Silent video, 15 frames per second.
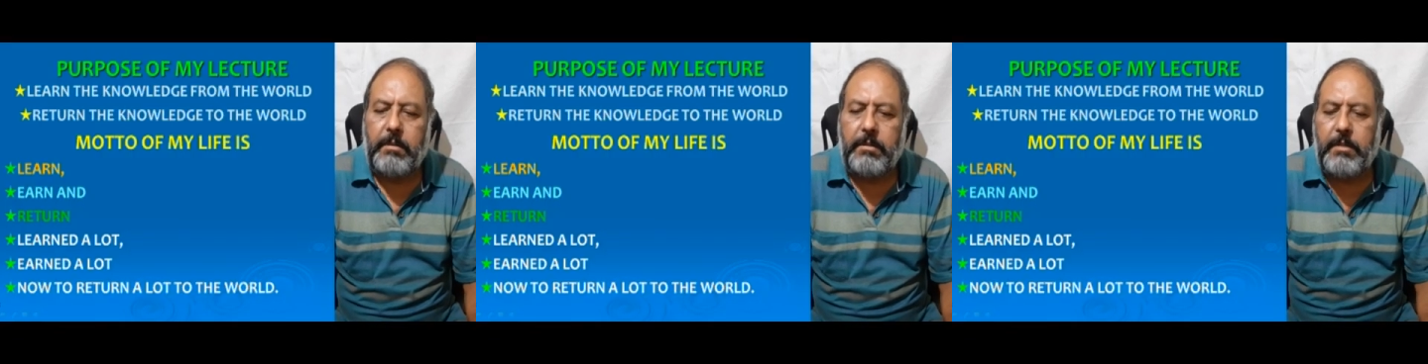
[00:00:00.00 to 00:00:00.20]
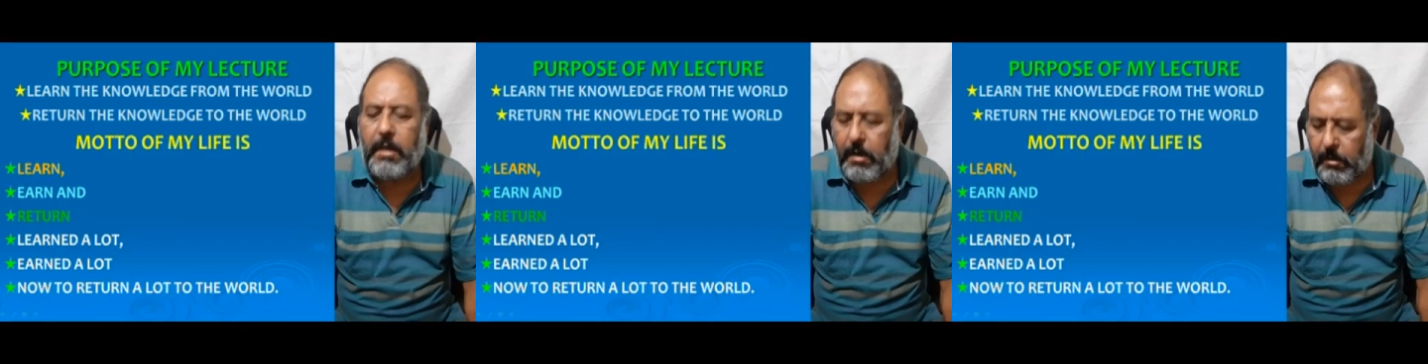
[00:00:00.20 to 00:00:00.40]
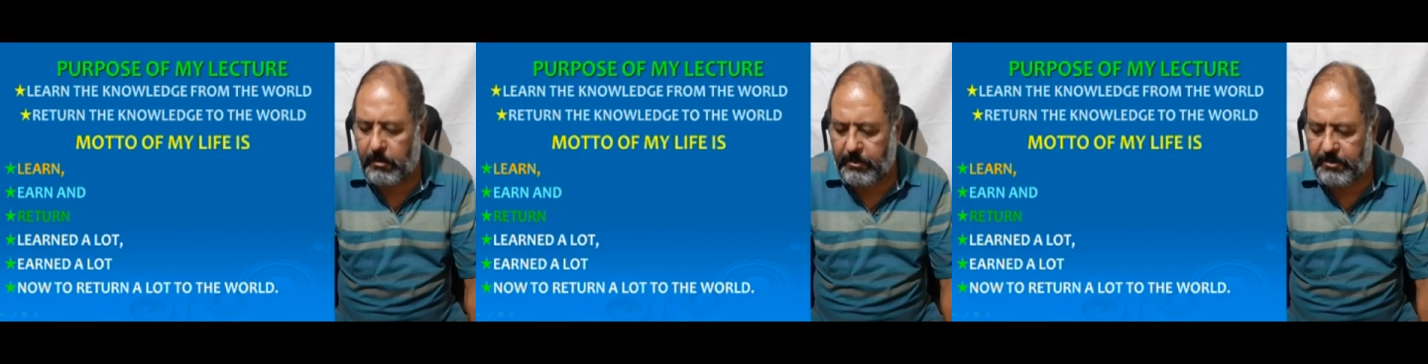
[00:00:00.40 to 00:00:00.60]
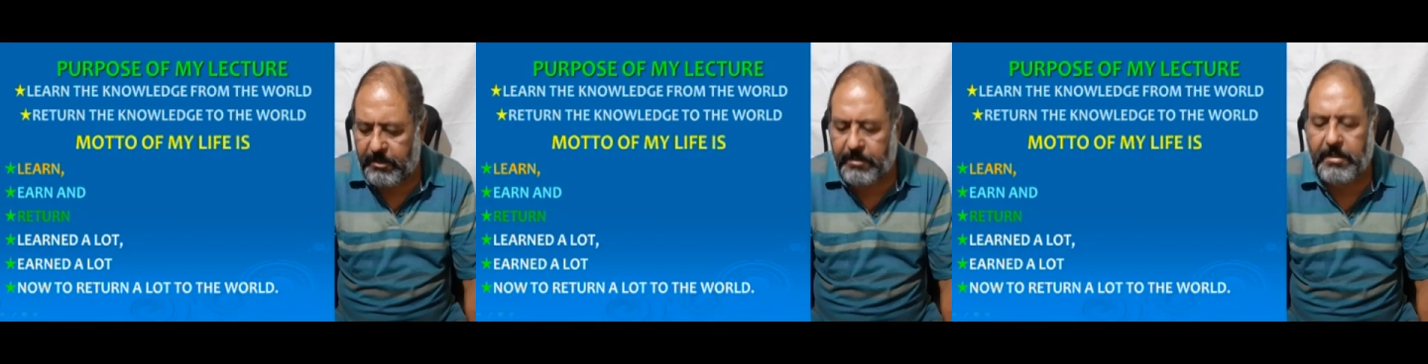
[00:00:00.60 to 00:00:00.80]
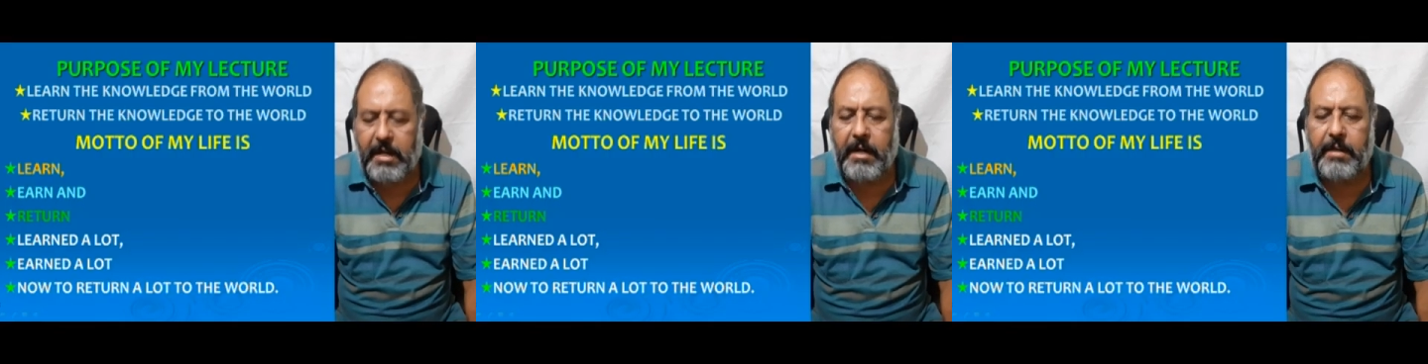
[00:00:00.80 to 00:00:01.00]
Now it's a
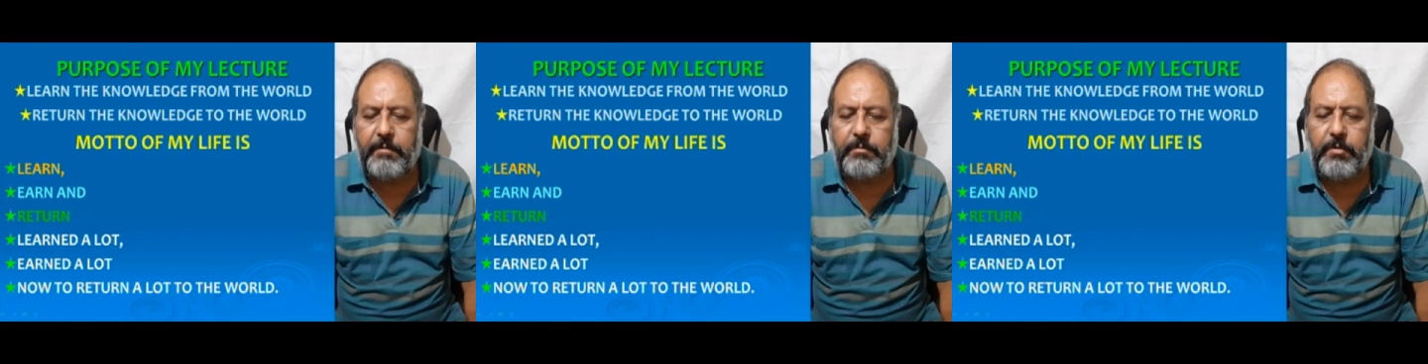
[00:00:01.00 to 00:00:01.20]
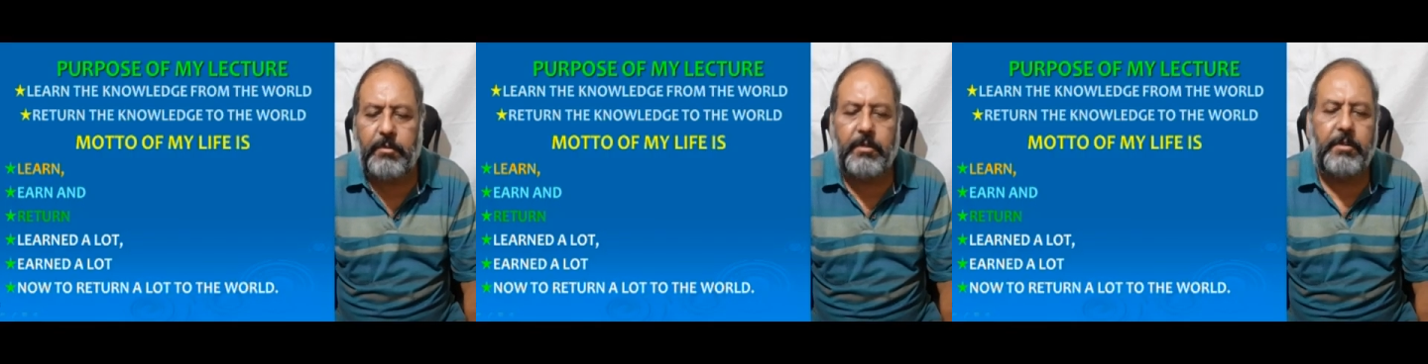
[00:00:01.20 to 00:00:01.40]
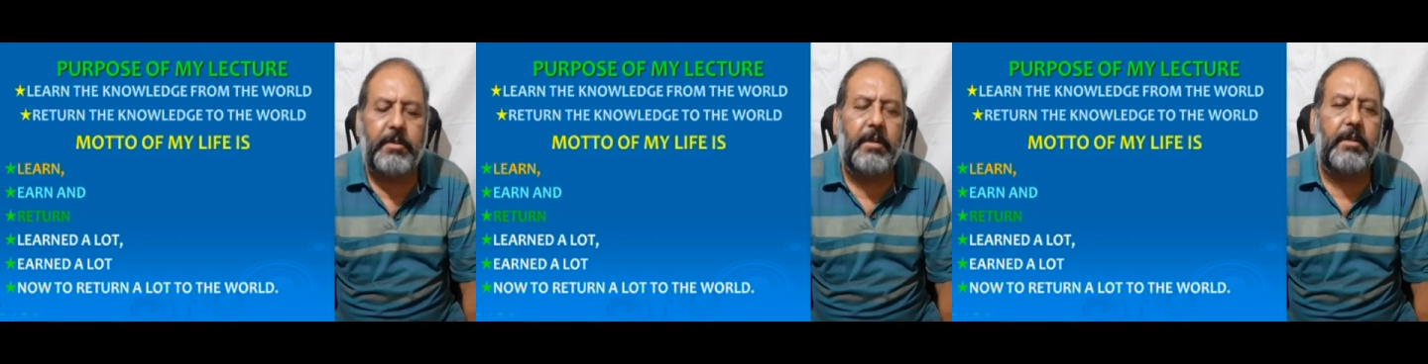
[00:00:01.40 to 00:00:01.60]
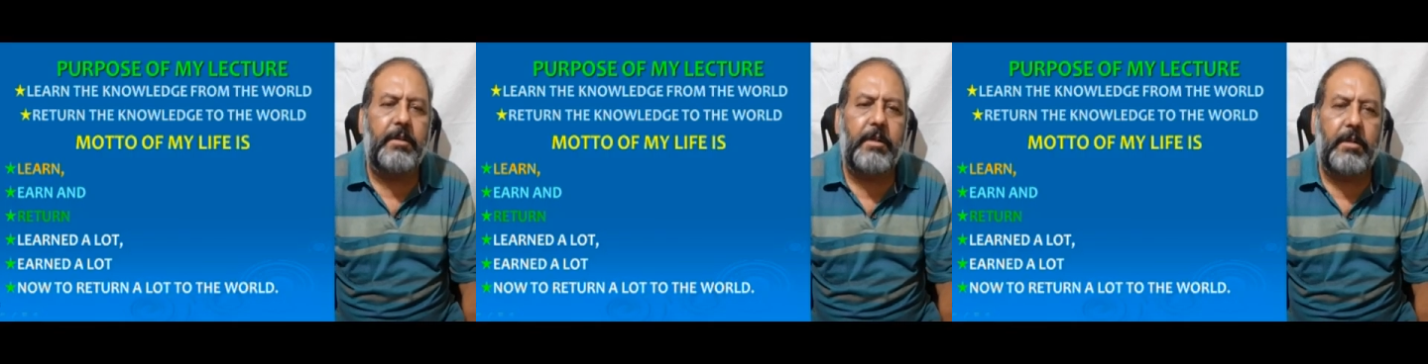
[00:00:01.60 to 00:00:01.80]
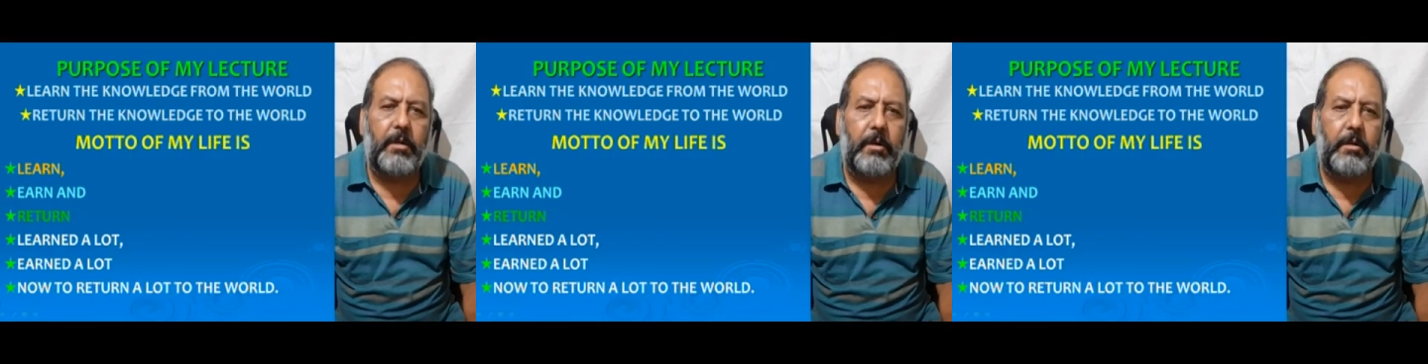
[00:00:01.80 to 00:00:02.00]
time to
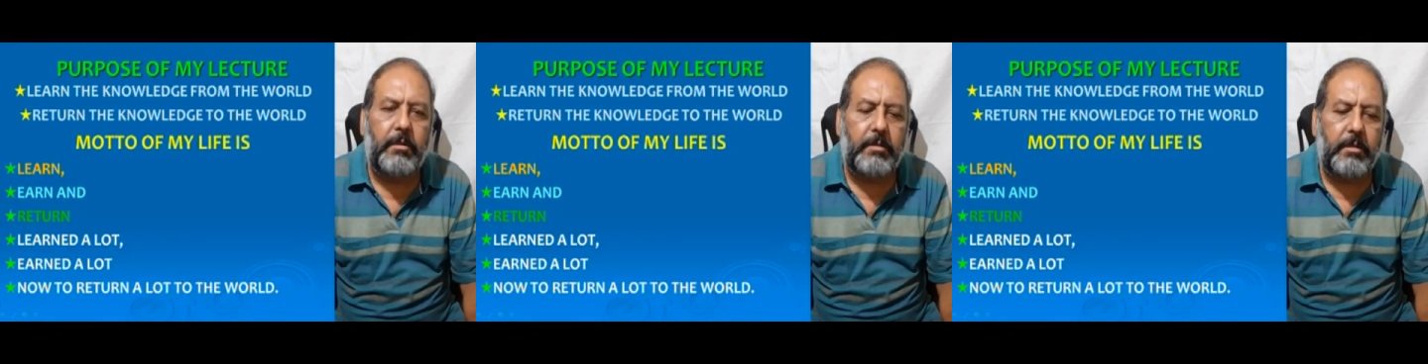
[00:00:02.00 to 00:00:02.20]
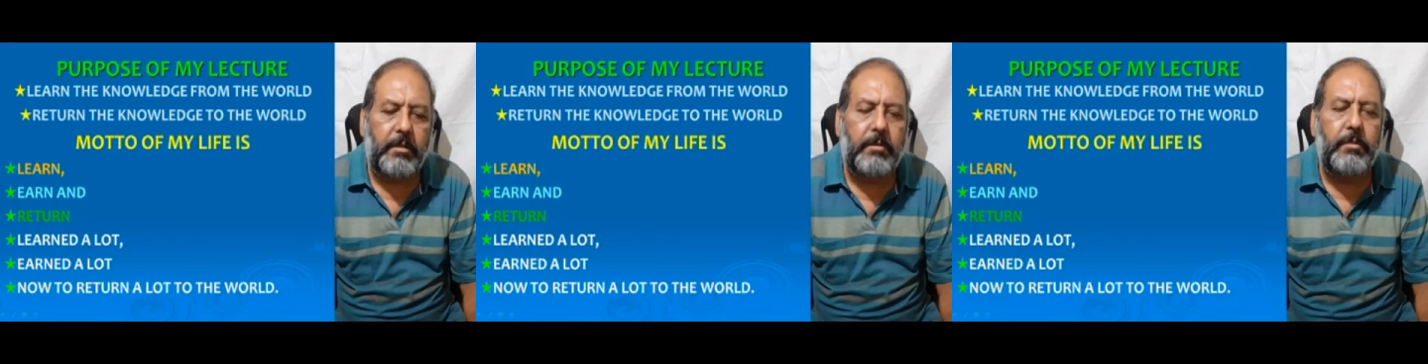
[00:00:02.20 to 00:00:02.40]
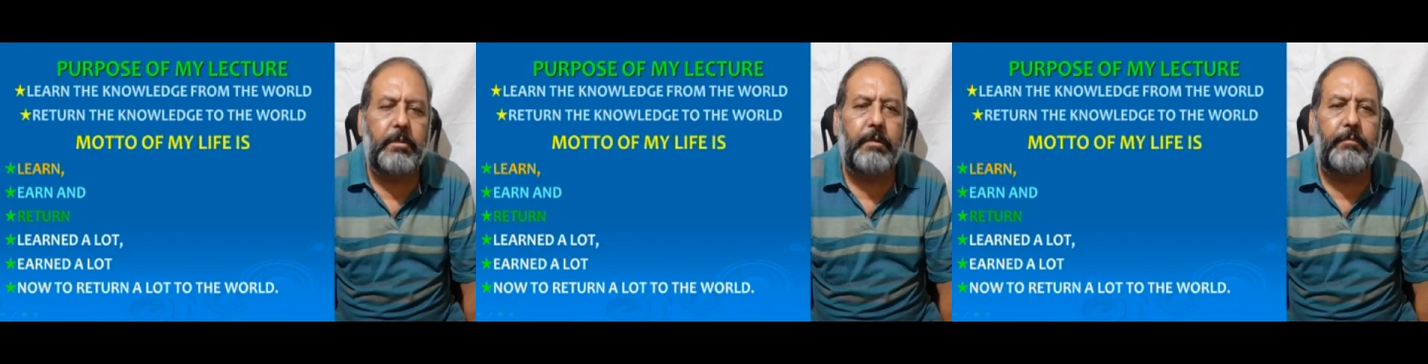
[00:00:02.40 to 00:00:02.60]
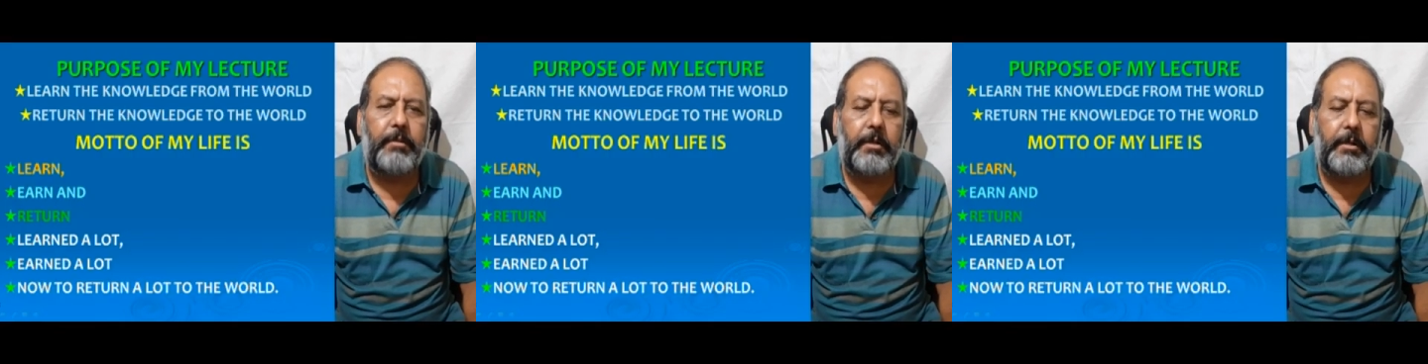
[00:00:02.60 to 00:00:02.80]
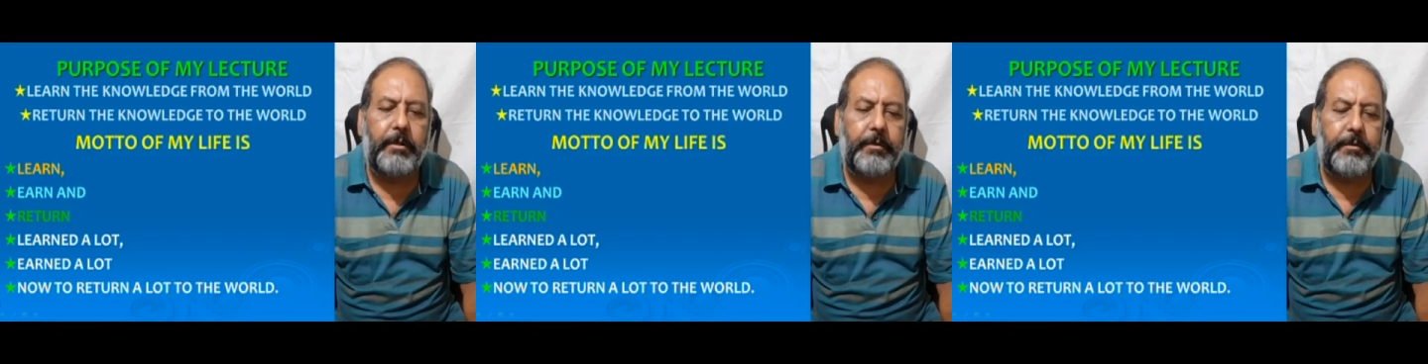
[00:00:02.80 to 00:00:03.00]
return a lot to the
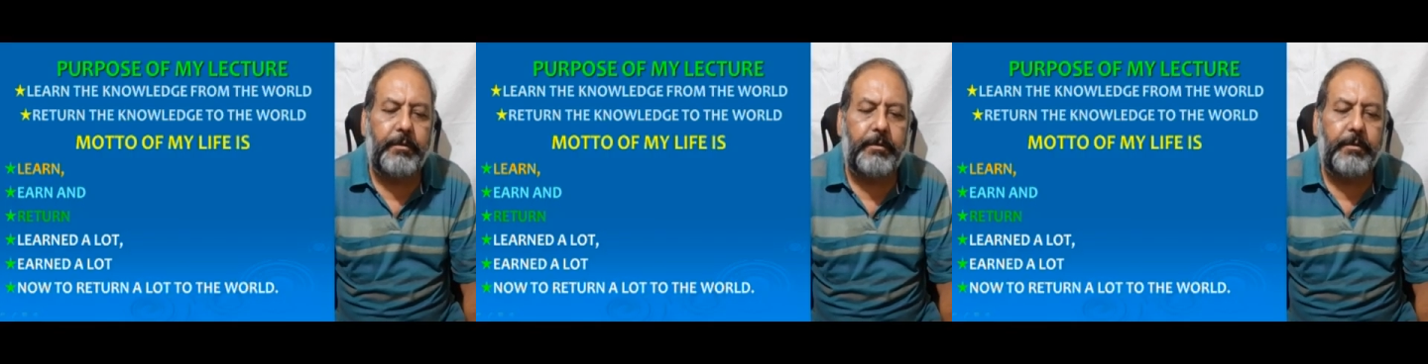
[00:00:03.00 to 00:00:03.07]
word.